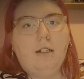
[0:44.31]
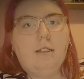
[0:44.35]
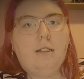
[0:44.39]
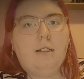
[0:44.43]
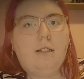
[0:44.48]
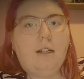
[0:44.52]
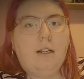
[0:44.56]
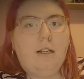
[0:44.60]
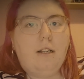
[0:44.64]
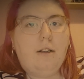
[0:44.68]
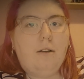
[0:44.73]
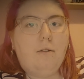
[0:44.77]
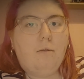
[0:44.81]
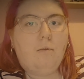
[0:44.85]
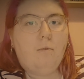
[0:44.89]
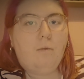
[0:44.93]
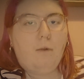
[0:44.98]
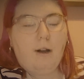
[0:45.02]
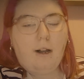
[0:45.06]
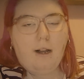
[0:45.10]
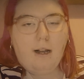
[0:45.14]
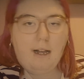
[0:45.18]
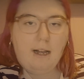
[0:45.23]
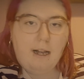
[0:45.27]
tell you
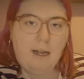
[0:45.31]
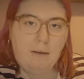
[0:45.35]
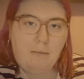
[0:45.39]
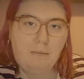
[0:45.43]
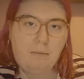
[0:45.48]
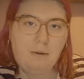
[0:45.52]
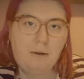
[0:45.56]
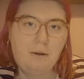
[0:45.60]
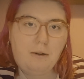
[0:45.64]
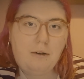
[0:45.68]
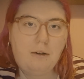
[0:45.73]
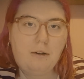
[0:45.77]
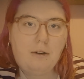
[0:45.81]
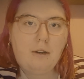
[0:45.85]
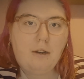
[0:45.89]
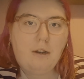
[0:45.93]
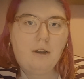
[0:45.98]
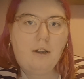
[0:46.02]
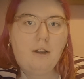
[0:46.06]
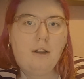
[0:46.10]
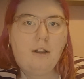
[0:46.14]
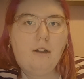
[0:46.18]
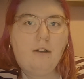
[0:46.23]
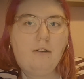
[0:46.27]
what happened
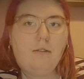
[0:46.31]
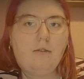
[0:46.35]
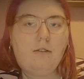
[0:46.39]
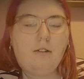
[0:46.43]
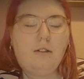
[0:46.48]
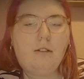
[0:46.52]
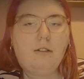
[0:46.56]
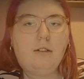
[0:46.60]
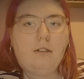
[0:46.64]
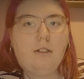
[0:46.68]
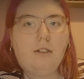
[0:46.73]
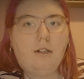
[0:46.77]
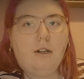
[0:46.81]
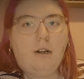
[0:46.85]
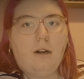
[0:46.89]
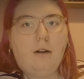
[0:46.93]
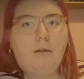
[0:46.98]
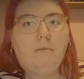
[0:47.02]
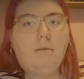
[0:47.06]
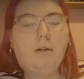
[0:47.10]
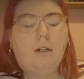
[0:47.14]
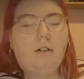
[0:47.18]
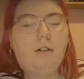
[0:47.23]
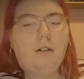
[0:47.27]
from the
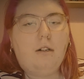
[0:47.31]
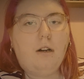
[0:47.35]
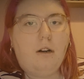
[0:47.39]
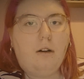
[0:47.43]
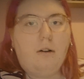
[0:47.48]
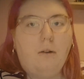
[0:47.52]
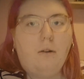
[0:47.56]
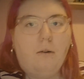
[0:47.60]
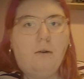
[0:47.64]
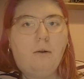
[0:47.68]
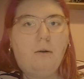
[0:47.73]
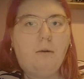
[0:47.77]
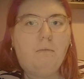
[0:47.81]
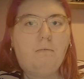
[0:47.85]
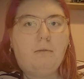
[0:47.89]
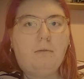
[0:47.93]
time I got up